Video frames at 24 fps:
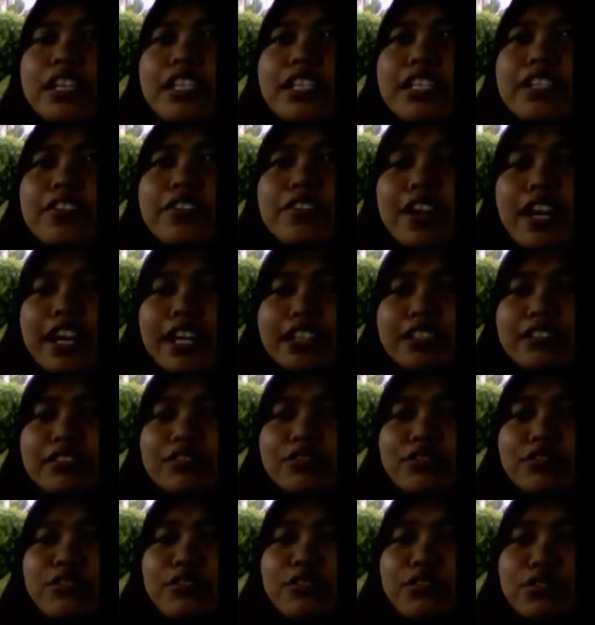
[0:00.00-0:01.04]
the right
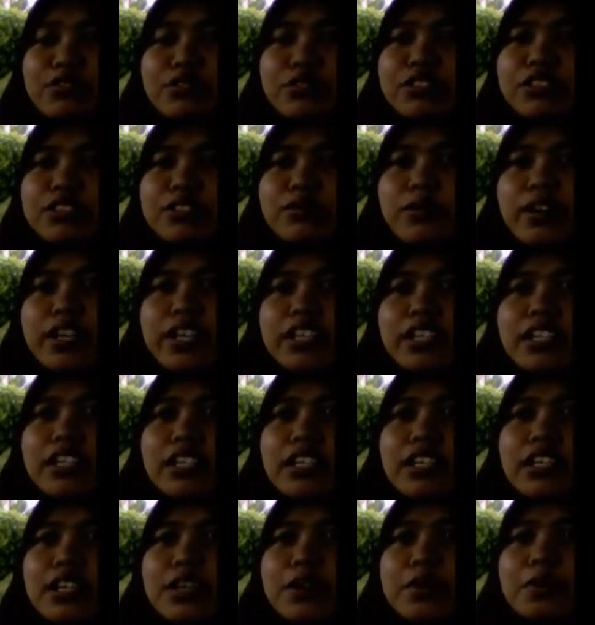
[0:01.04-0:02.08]
to choose
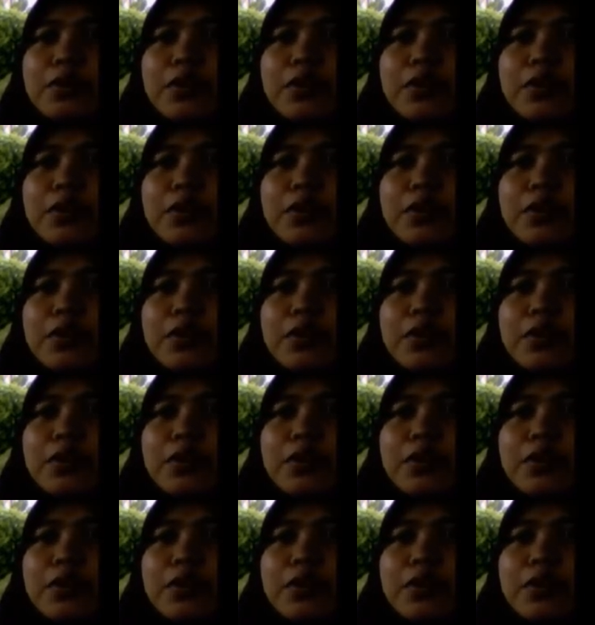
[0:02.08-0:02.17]
whether